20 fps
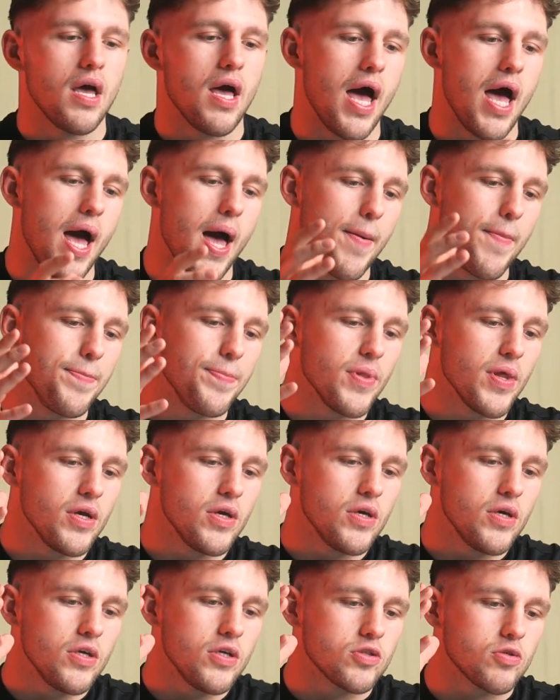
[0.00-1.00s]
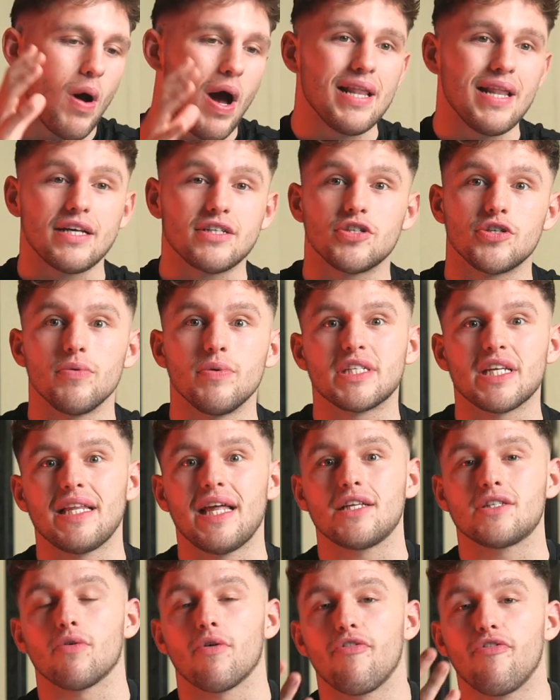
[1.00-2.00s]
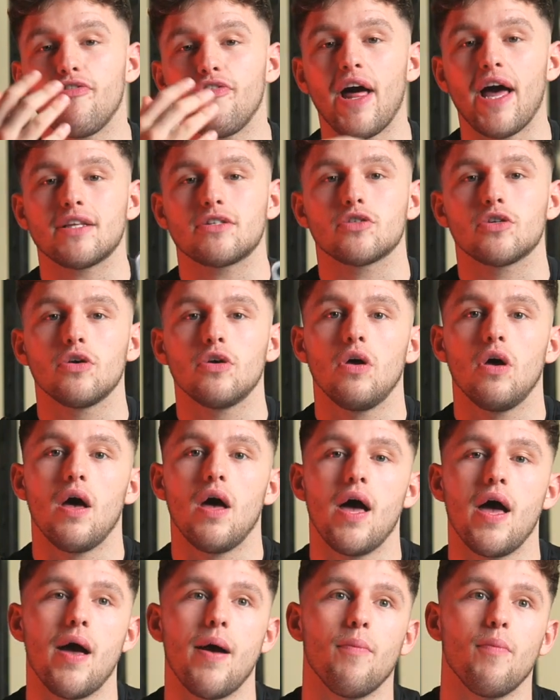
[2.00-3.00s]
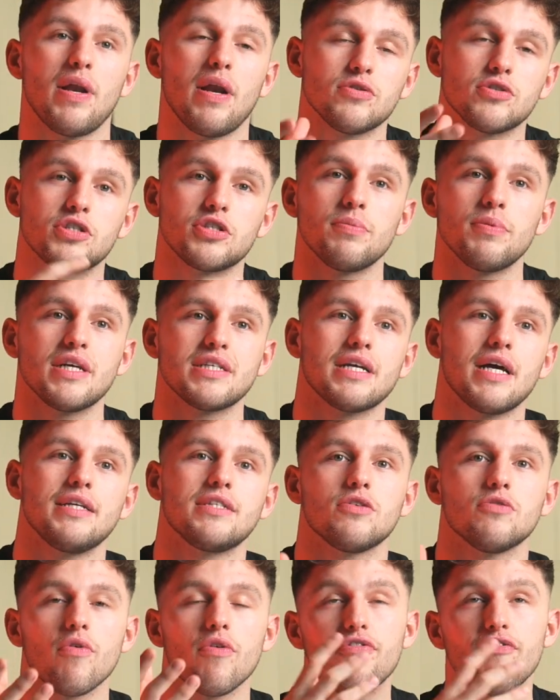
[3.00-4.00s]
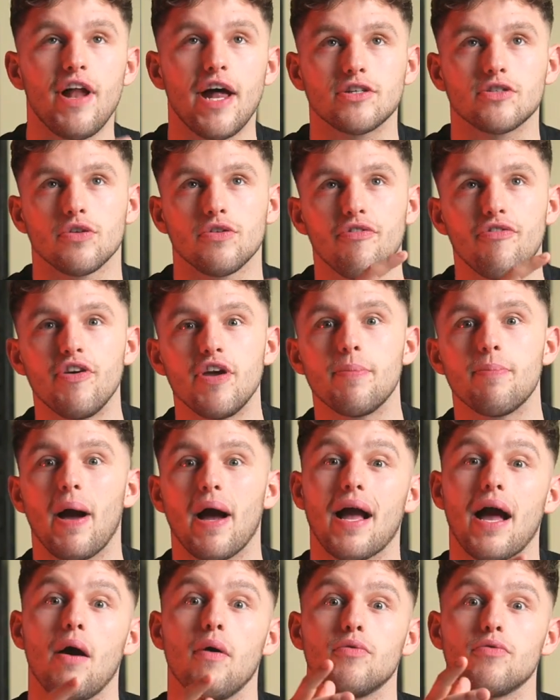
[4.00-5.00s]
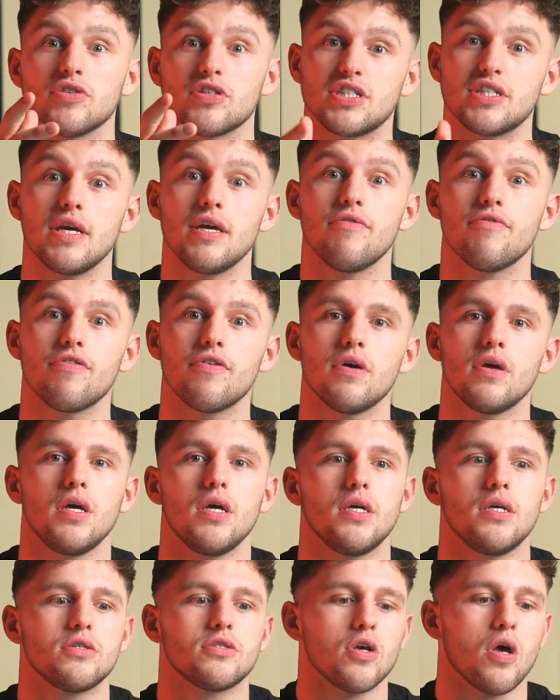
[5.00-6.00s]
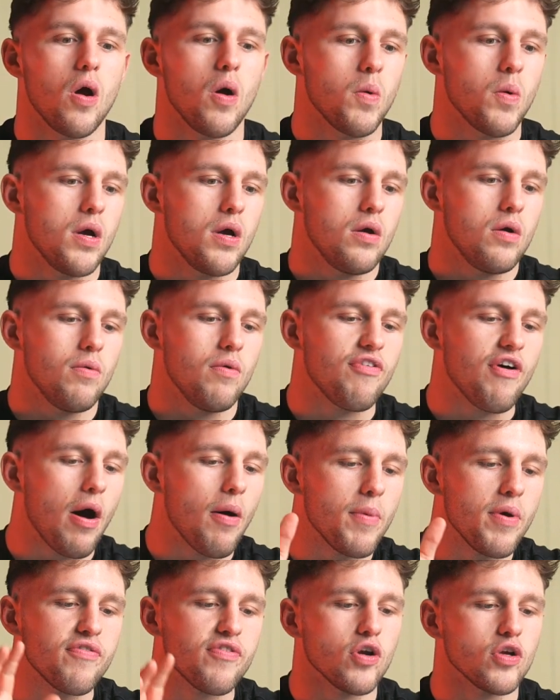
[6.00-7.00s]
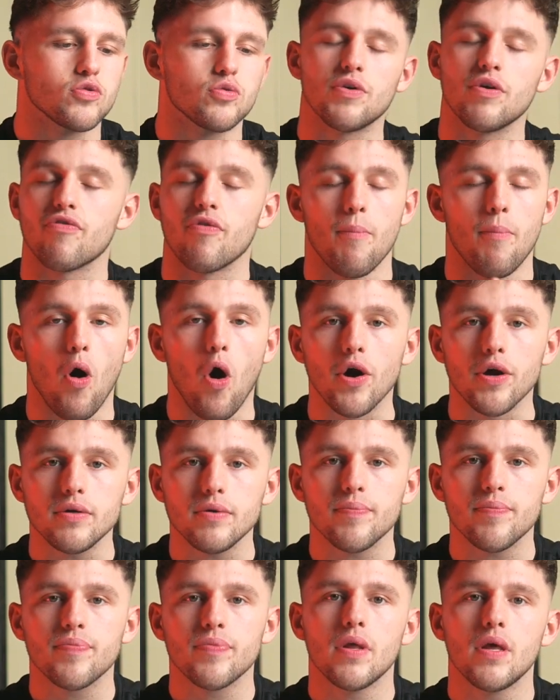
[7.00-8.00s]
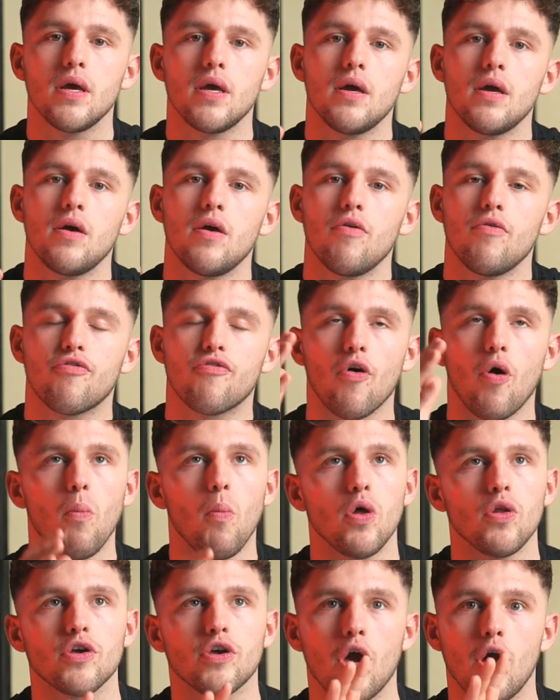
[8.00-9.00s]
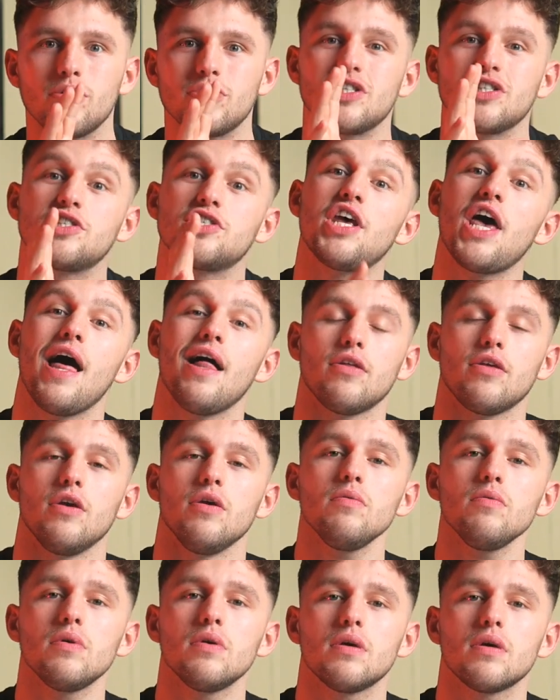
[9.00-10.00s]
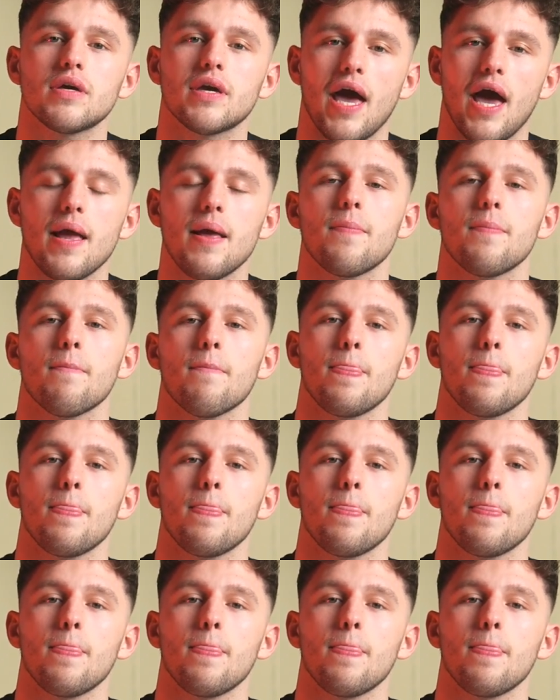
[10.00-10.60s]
So what I like to do is I like to reflect. When I was a gymnast, I like to reflect on the feedback I would receive. So without moving on to a different point, from what the coaches tell you, okay,